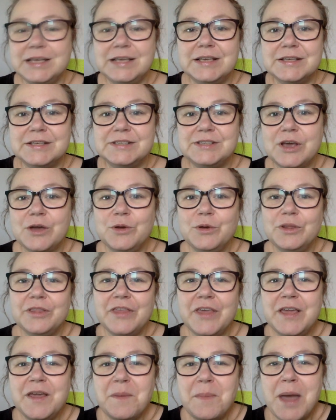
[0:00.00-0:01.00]
So
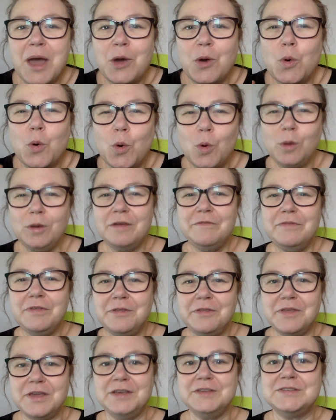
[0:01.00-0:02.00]
think about all of the
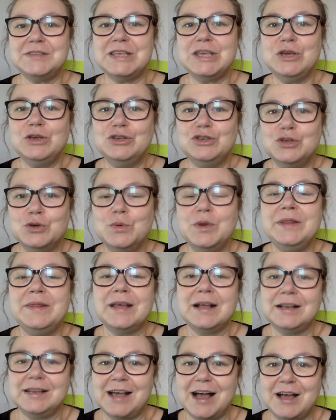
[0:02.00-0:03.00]
things that you do in the
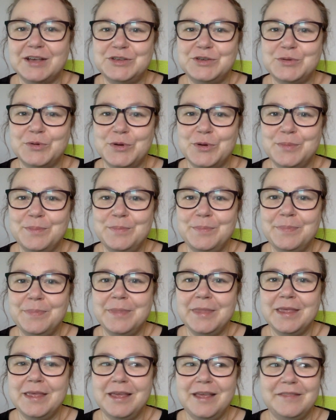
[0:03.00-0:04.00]
classroom
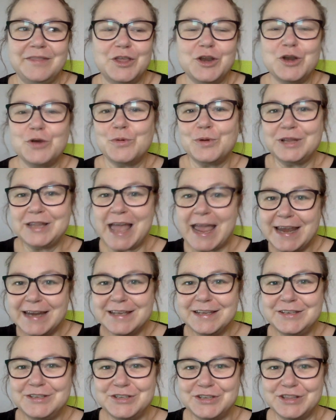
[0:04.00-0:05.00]
that are
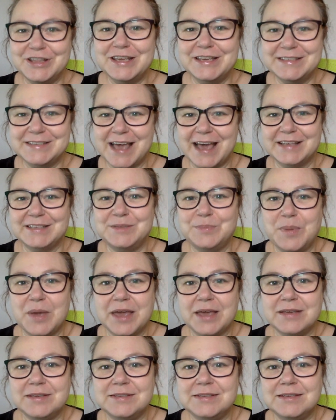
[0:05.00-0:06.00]
related to these
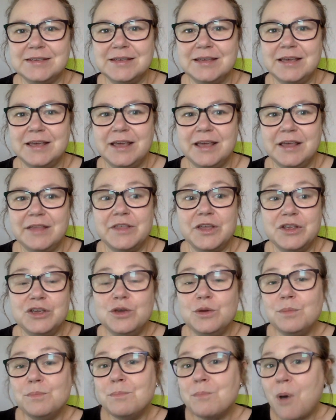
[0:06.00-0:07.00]
aspects that
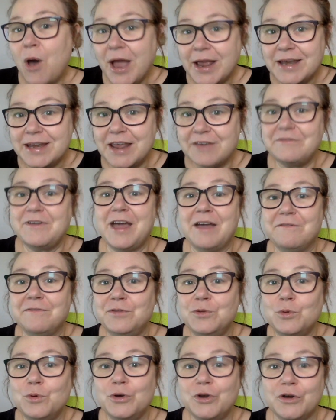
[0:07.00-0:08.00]
you might never have
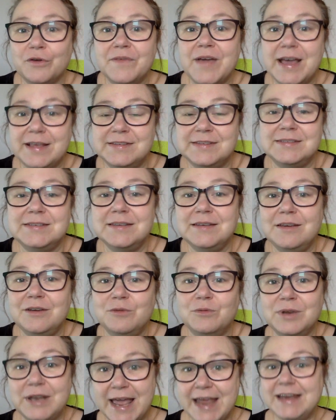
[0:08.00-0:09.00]
thought of as
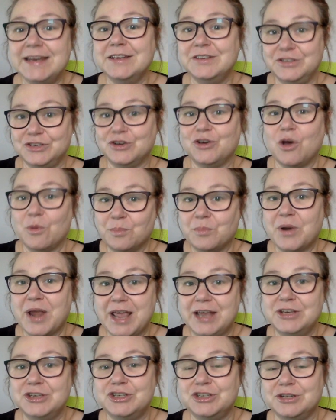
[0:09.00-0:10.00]
related to
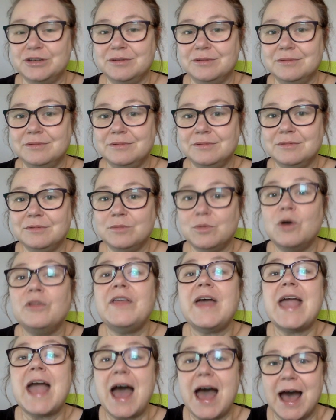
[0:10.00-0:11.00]
comprehension. Well,
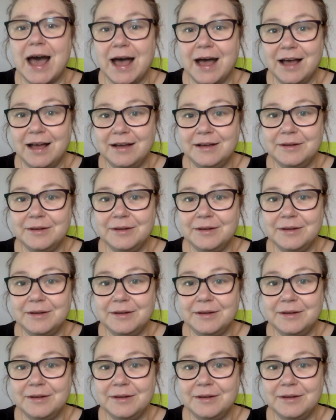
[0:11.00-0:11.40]
they are.